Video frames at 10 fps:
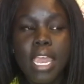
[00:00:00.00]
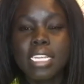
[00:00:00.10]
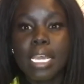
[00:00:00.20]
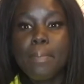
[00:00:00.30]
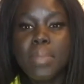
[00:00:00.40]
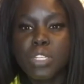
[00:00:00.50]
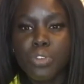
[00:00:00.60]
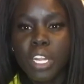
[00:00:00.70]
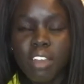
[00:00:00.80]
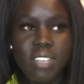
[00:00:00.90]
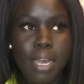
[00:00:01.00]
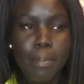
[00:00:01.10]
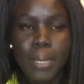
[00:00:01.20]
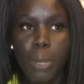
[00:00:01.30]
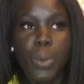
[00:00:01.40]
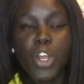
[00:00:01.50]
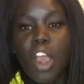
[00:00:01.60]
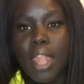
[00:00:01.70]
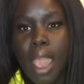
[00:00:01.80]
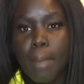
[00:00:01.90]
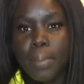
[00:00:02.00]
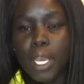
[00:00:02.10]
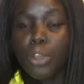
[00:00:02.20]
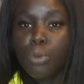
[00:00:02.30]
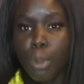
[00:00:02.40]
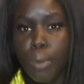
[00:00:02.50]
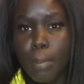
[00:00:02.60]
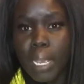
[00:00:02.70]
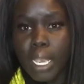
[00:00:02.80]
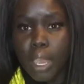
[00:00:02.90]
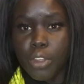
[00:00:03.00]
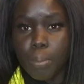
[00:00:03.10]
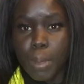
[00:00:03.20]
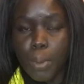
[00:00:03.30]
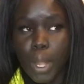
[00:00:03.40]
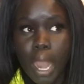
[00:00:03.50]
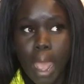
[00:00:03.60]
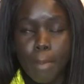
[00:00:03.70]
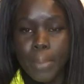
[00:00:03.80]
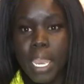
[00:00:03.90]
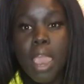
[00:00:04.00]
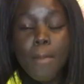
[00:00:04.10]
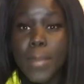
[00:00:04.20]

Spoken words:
it's like misery loves company. When you're unhappy, you go around making other people unhappy.